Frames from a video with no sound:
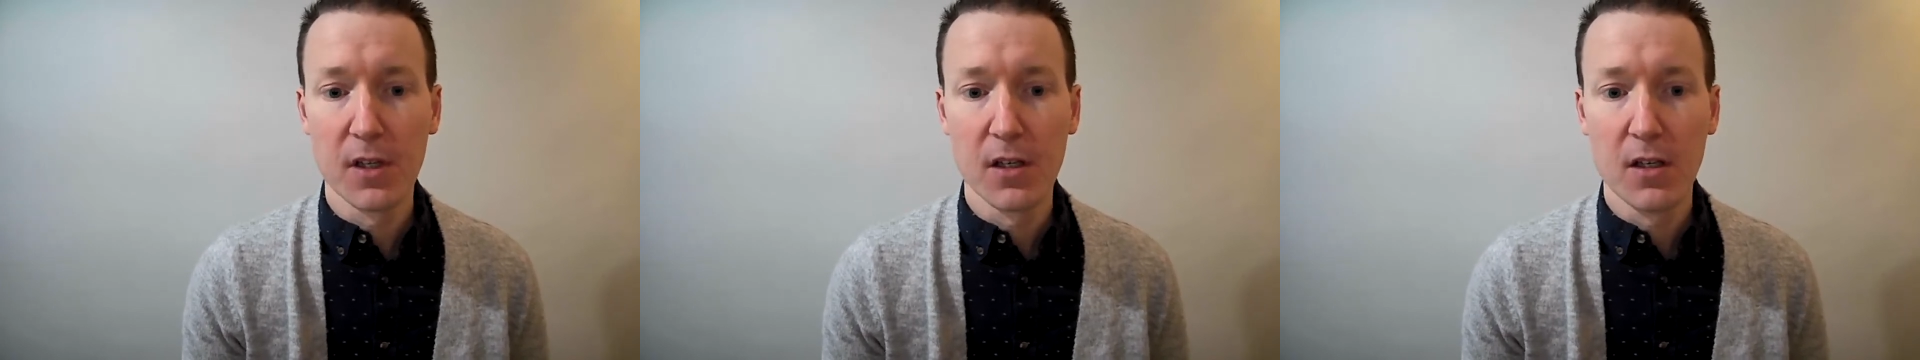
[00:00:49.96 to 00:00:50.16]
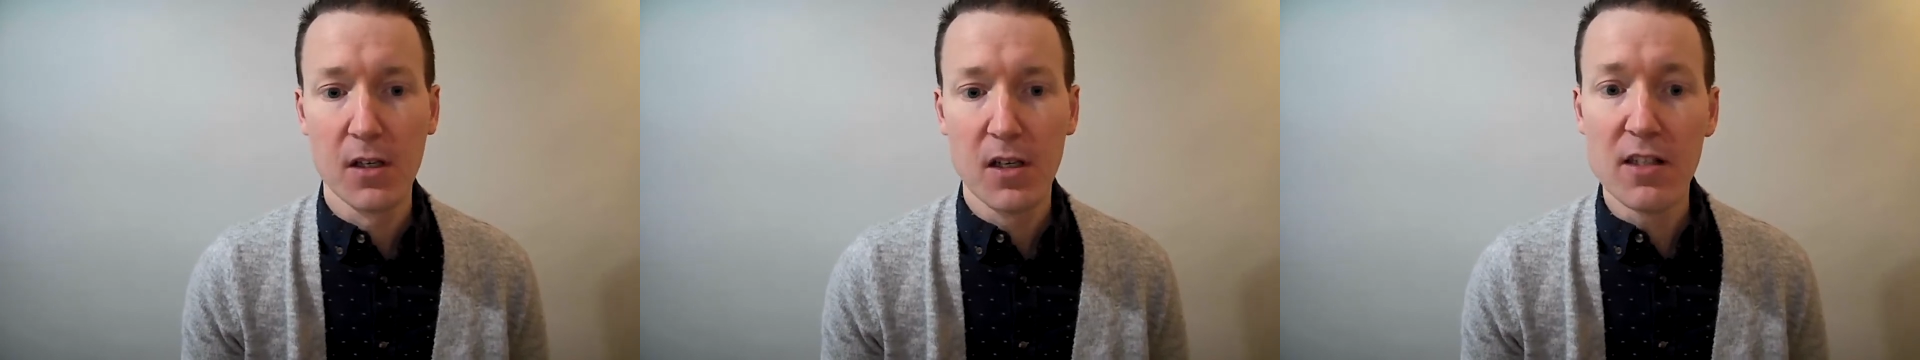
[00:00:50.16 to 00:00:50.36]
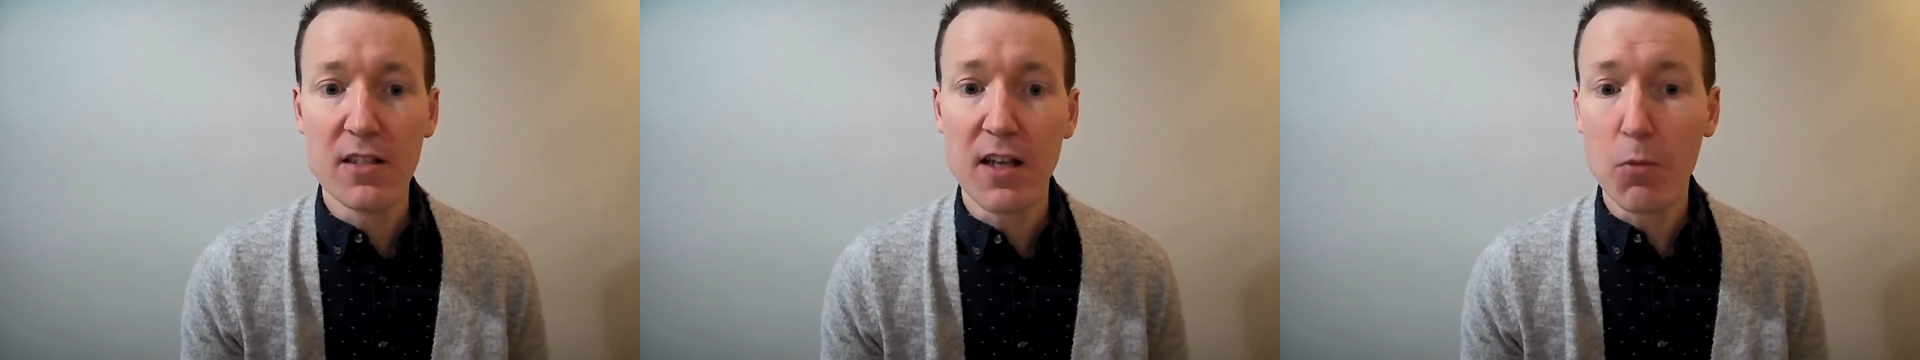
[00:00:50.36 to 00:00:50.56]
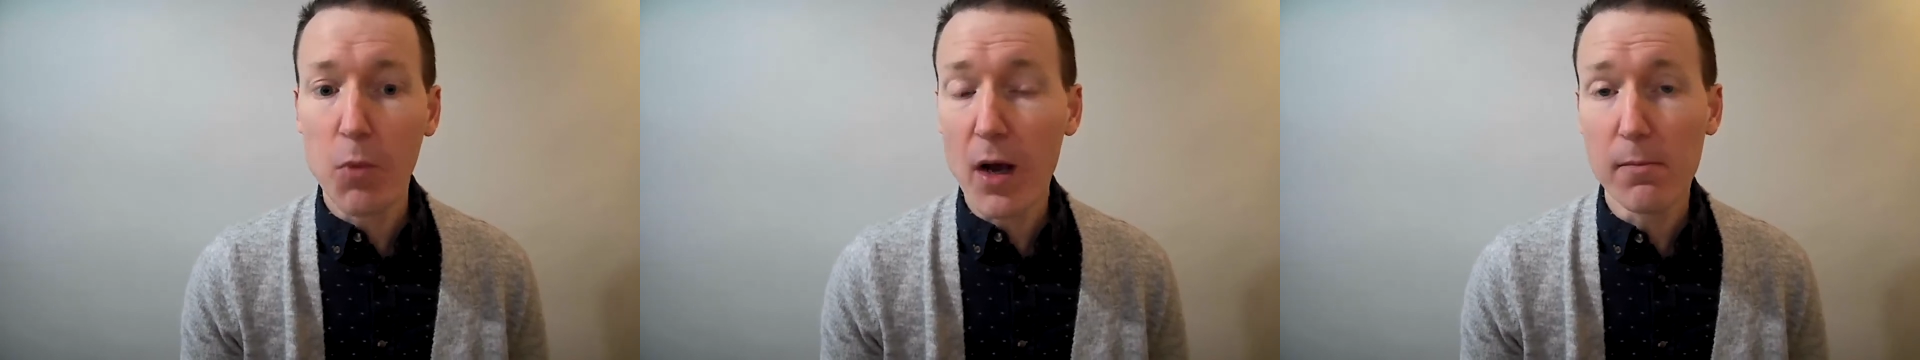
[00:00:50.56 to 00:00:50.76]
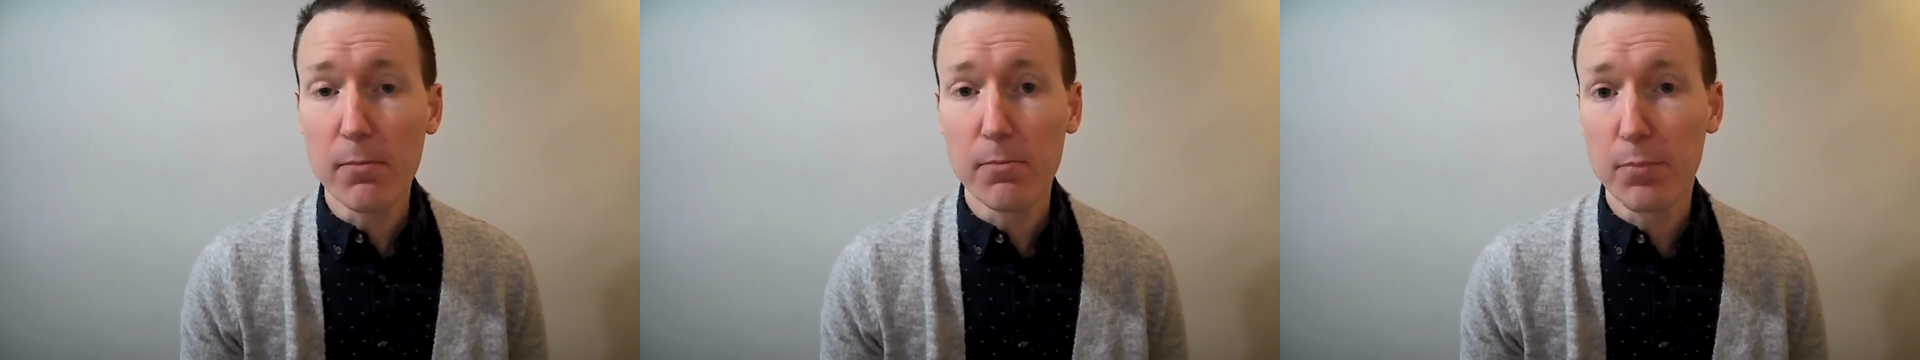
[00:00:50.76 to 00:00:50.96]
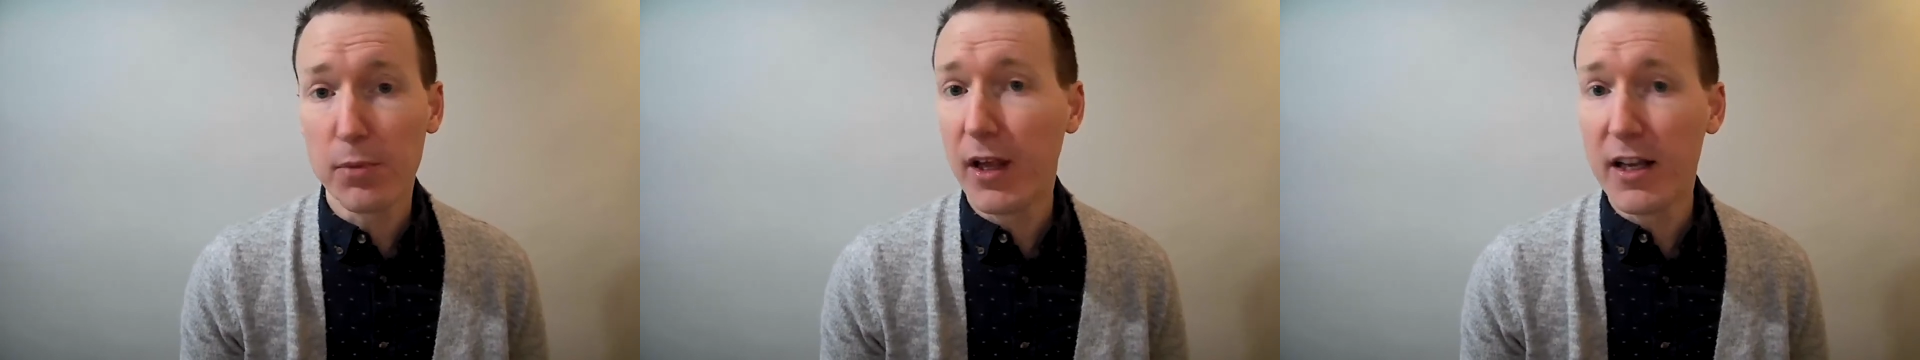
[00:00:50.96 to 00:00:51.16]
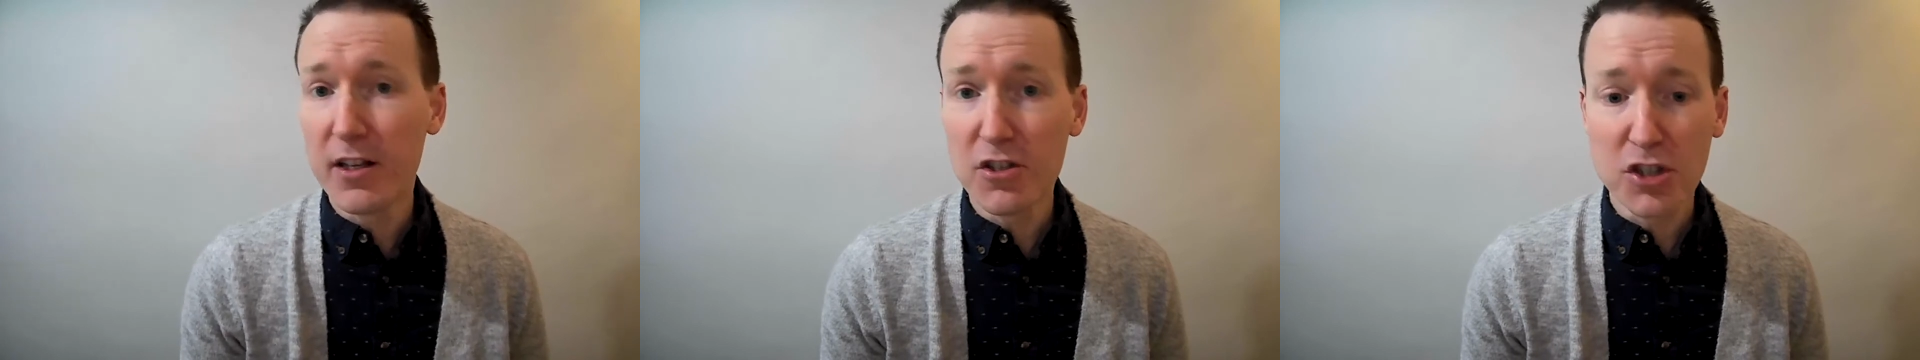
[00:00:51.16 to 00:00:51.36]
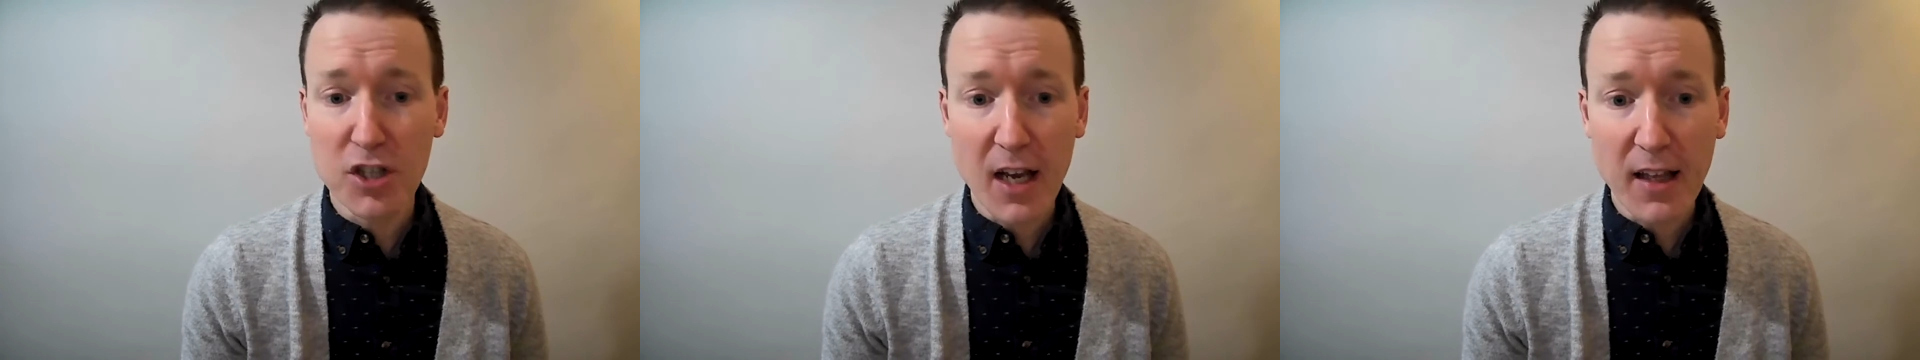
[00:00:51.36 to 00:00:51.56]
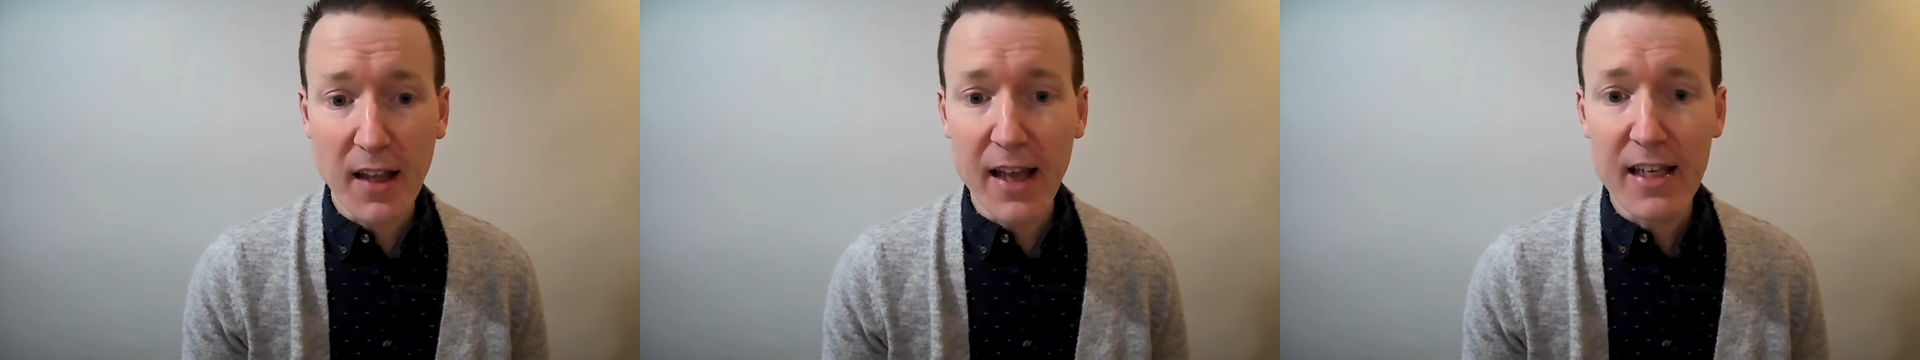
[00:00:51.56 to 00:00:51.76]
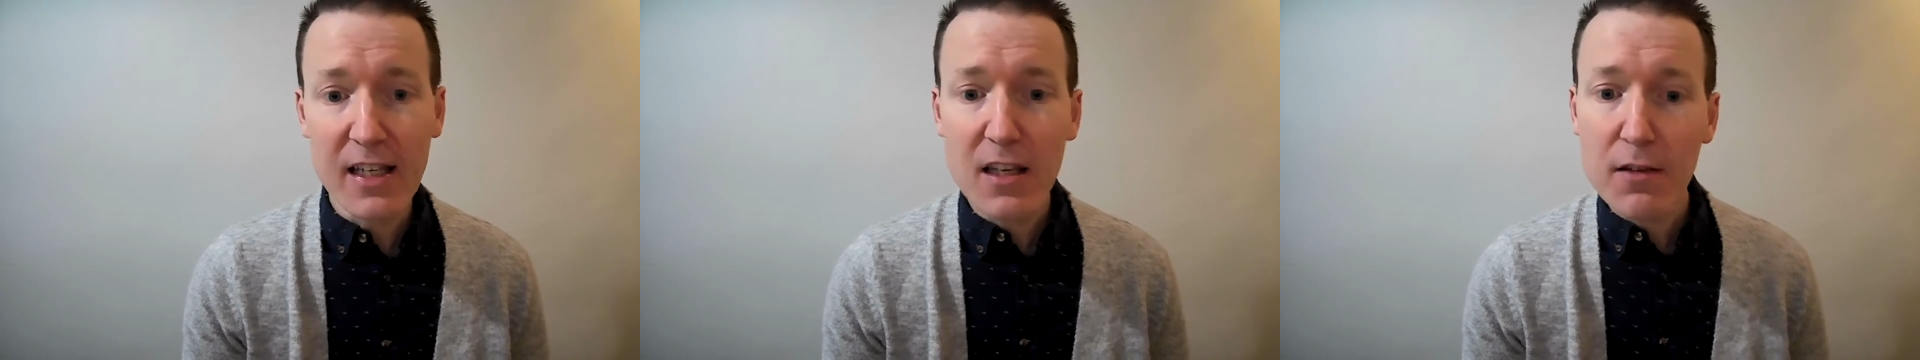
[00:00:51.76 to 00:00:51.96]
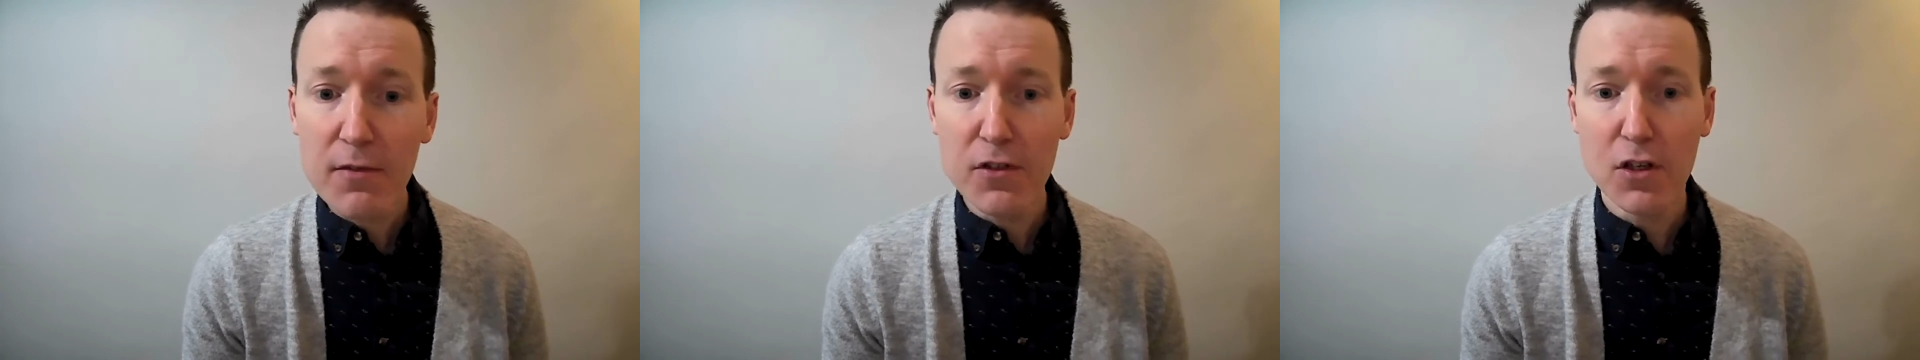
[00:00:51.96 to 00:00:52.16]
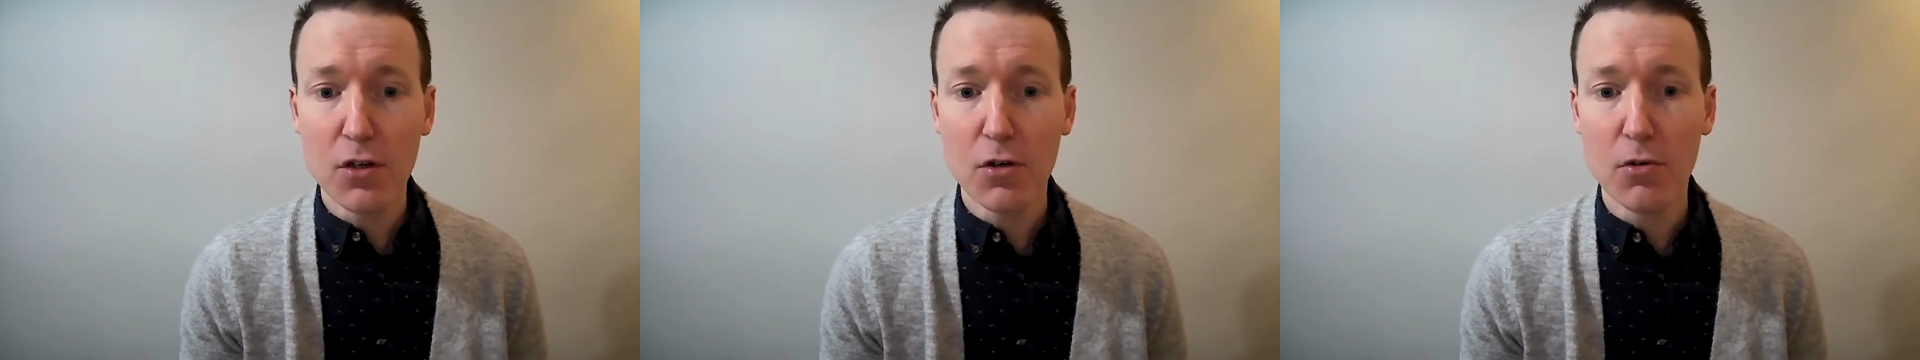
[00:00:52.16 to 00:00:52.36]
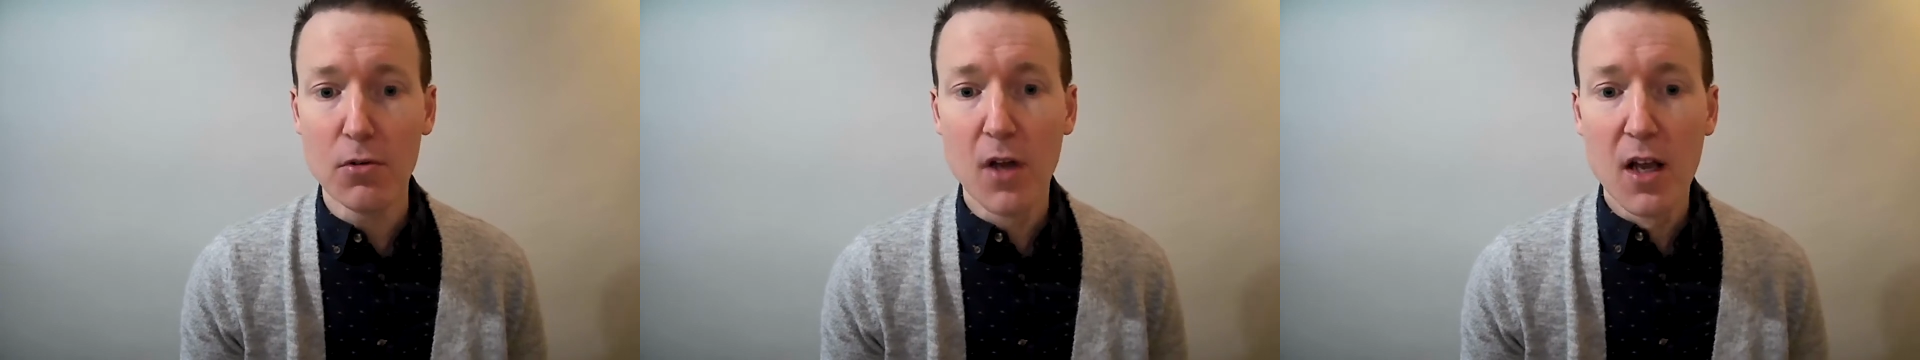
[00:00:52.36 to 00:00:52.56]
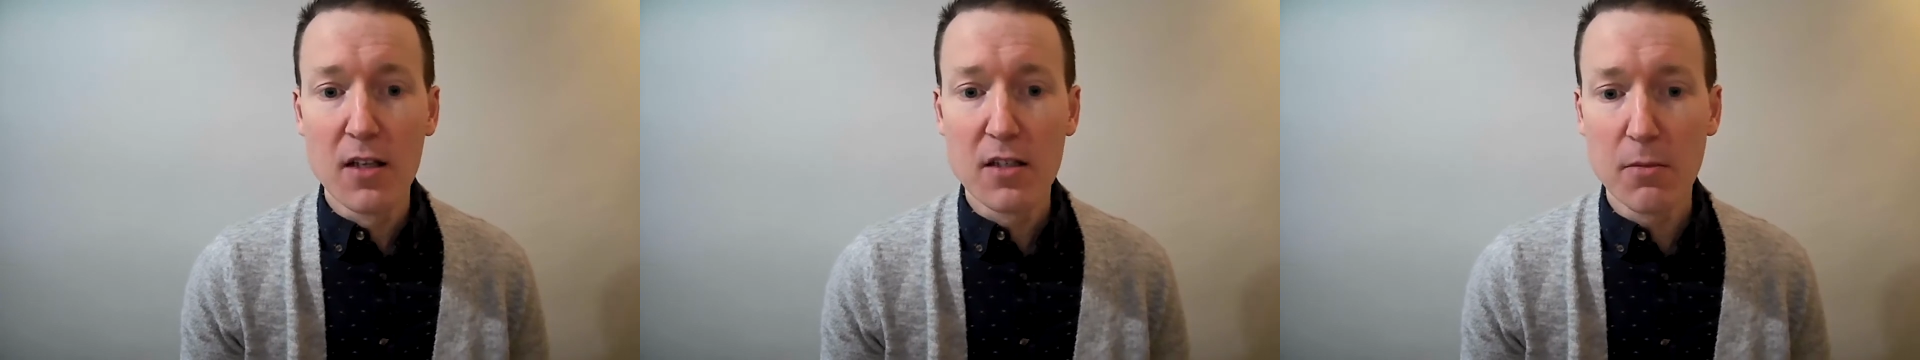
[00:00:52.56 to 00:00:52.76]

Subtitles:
He said, "What pledge shall I give you?"